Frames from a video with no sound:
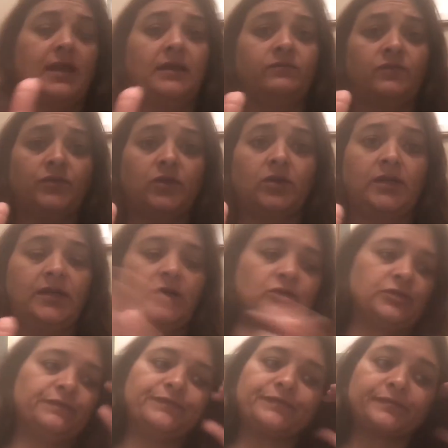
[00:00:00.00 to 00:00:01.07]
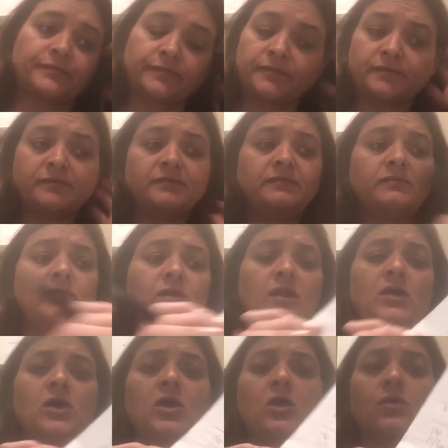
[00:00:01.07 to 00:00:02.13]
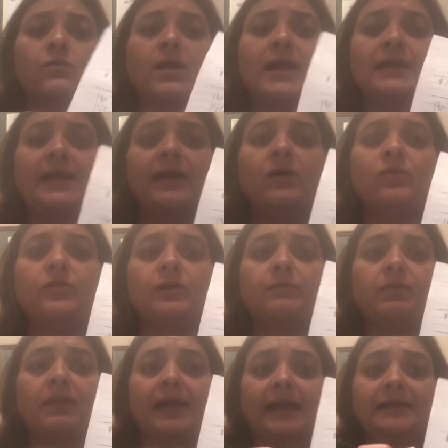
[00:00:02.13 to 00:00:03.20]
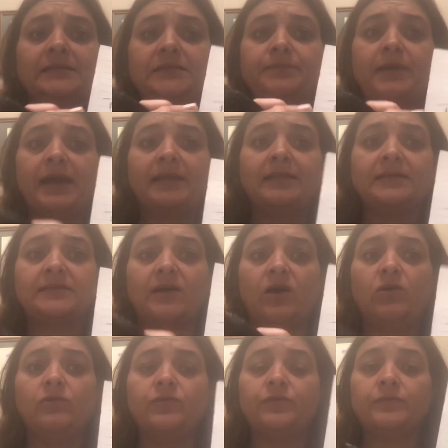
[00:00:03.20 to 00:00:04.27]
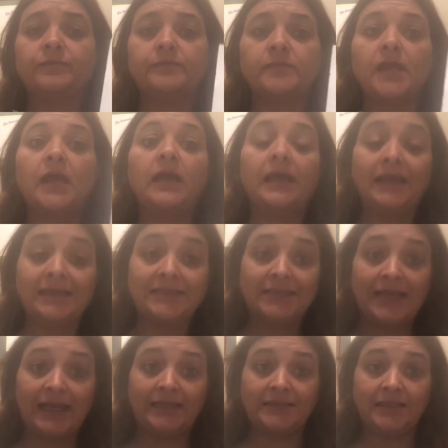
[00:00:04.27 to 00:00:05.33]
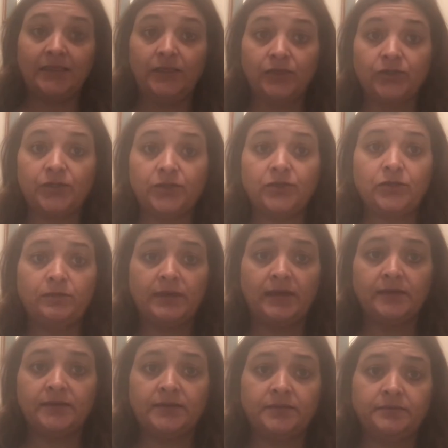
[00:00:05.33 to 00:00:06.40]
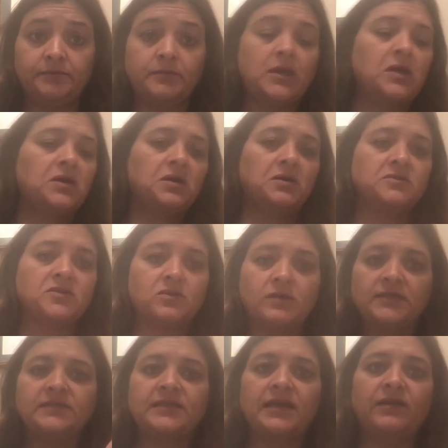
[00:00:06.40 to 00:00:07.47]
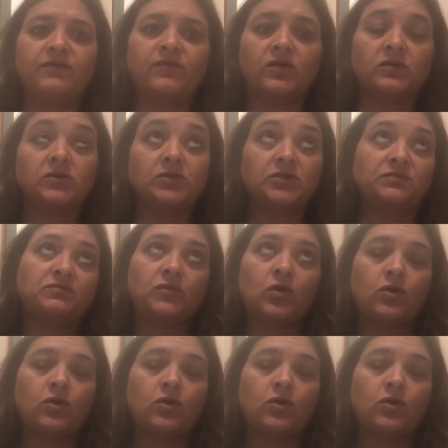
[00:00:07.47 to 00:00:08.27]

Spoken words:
paying for 30 years. Right now, their plan to pay this off is in 18 years and 2 months. So let's say for just